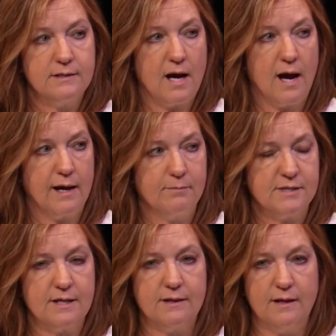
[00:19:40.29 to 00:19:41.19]

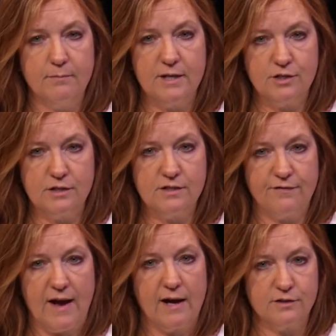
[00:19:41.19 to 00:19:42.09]
times the emissions
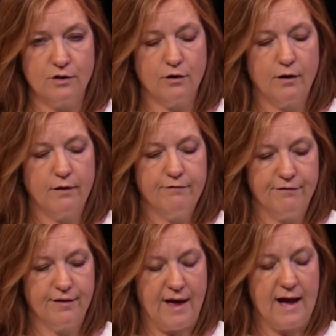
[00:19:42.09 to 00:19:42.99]
factor
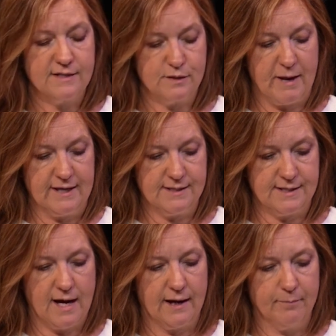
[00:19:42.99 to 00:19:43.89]
for that space
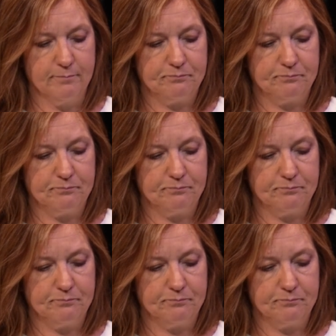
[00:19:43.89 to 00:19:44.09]
type.